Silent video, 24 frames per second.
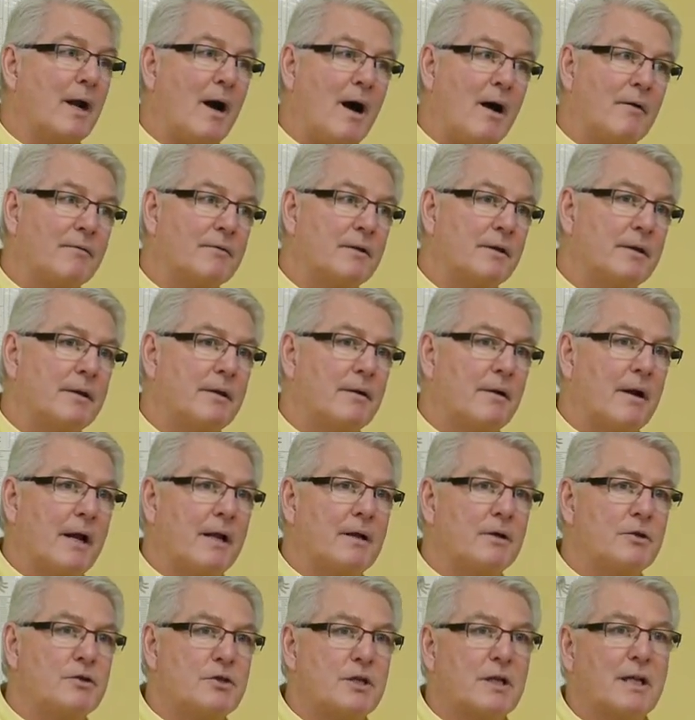often their
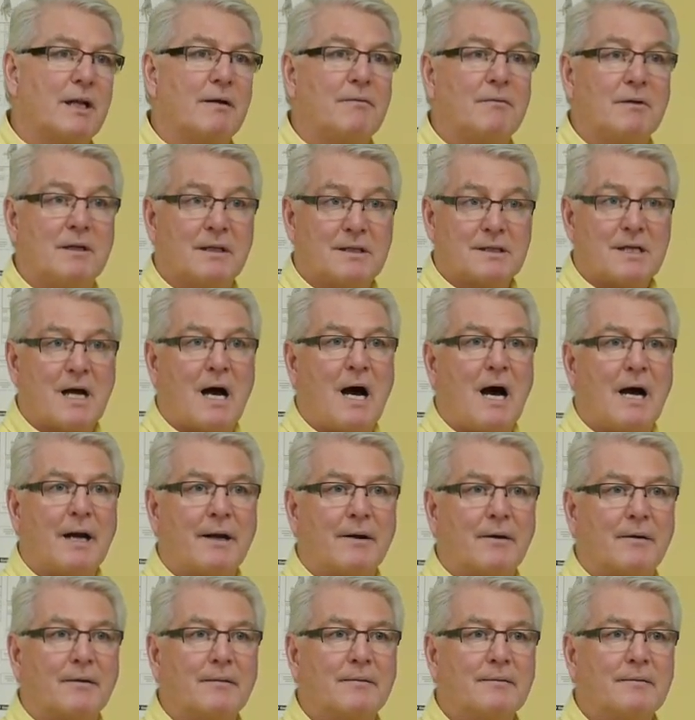energy level is
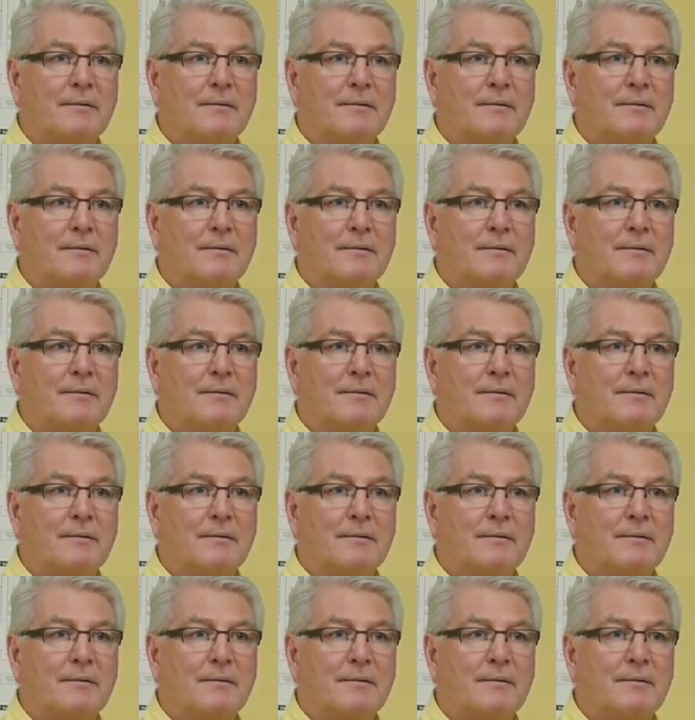higher.